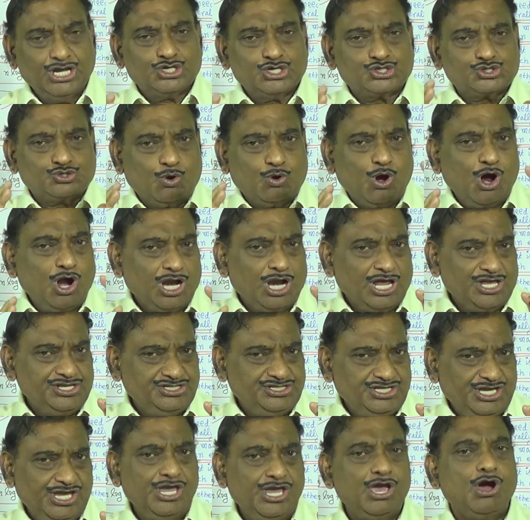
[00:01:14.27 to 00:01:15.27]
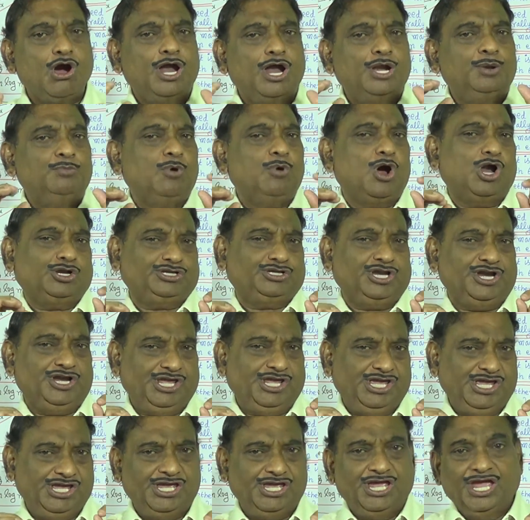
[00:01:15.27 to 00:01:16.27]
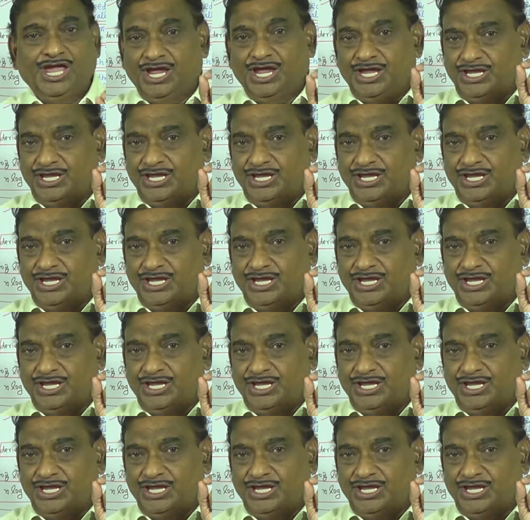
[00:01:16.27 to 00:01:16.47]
zoology and botany